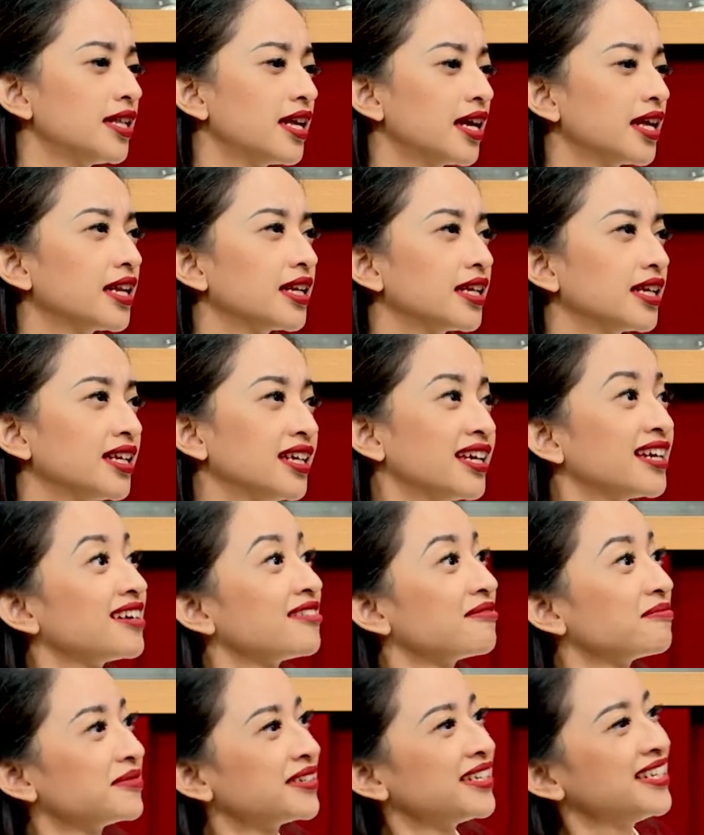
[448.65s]
then,
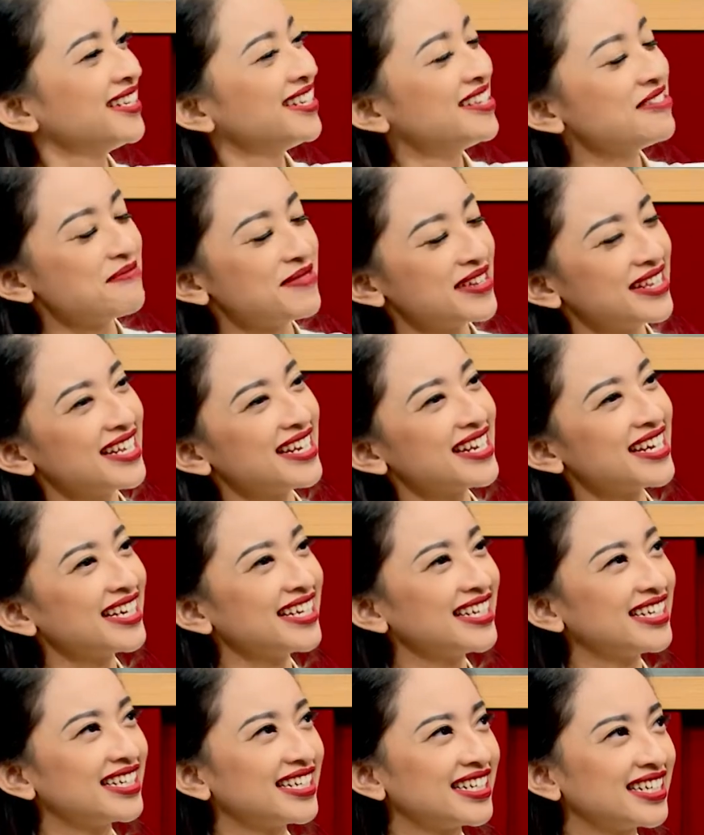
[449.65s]
yeah, but, but then
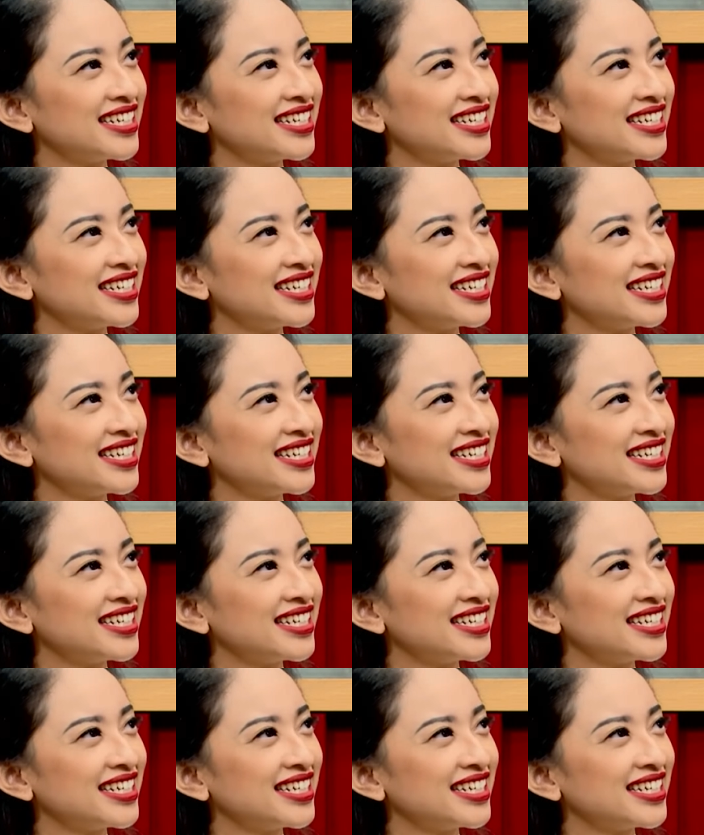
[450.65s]
I...